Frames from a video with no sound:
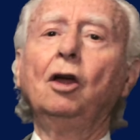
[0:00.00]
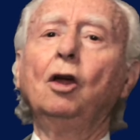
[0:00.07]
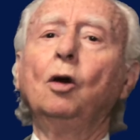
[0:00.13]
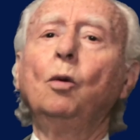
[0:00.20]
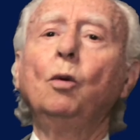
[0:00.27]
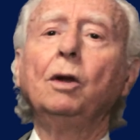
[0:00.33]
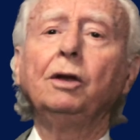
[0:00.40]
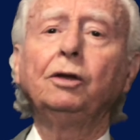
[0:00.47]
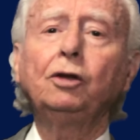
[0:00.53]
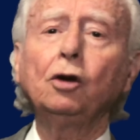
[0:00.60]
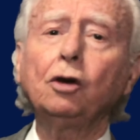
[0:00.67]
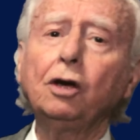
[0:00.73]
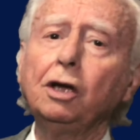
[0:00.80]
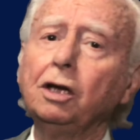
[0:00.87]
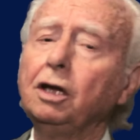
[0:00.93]
When
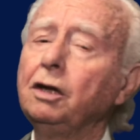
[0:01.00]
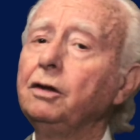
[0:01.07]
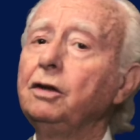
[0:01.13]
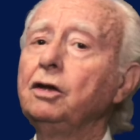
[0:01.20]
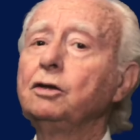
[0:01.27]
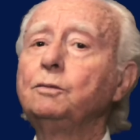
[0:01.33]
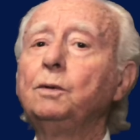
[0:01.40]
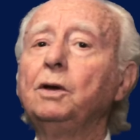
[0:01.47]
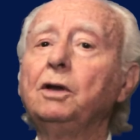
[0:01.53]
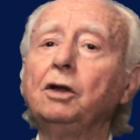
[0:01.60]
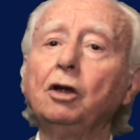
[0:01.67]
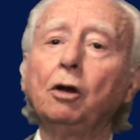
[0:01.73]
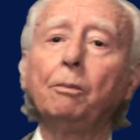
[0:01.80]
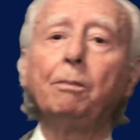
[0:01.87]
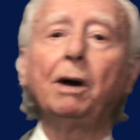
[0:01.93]
talking in this
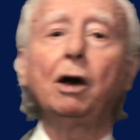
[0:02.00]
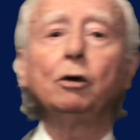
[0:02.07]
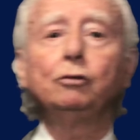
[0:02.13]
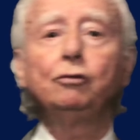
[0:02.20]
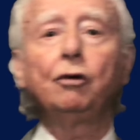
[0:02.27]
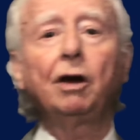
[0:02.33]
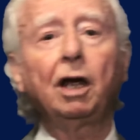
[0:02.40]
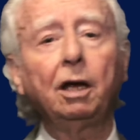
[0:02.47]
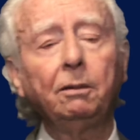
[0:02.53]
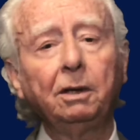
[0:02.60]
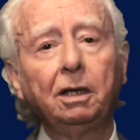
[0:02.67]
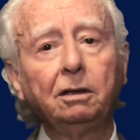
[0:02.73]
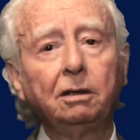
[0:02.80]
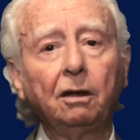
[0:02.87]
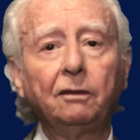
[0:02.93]
video about
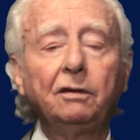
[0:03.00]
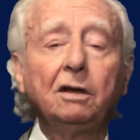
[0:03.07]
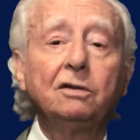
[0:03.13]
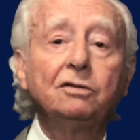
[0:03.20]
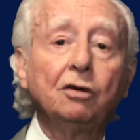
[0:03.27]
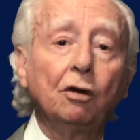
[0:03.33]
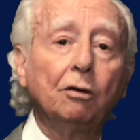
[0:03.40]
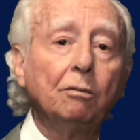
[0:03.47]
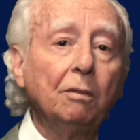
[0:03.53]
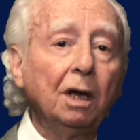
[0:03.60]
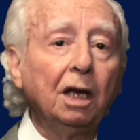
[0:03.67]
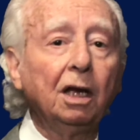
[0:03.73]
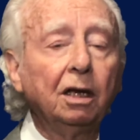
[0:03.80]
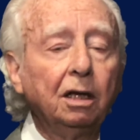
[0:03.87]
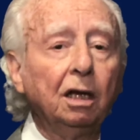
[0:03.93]
driving decision
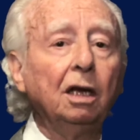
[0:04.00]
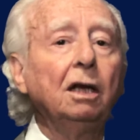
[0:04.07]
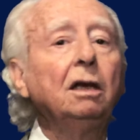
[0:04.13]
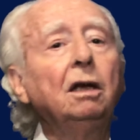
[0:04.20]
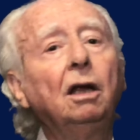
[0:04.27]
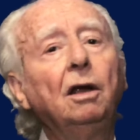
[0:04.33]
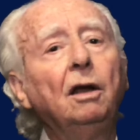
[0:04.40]
making,